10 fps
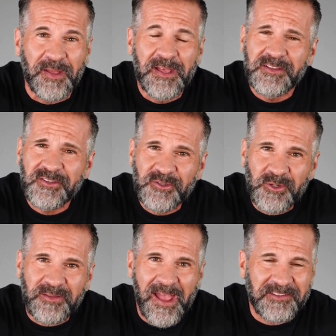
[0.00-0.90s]

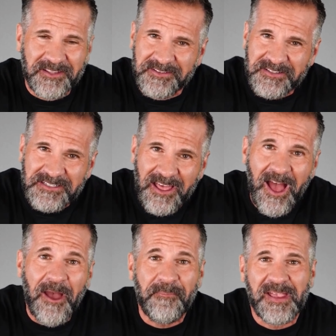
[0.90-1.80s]
Sutolex is
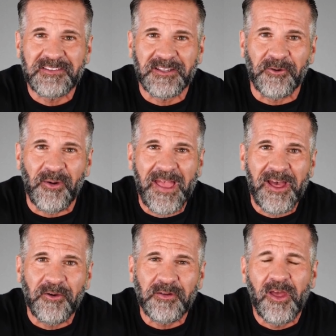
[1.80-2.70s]
not messing
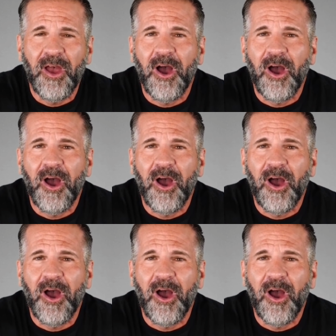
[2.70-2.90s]
around.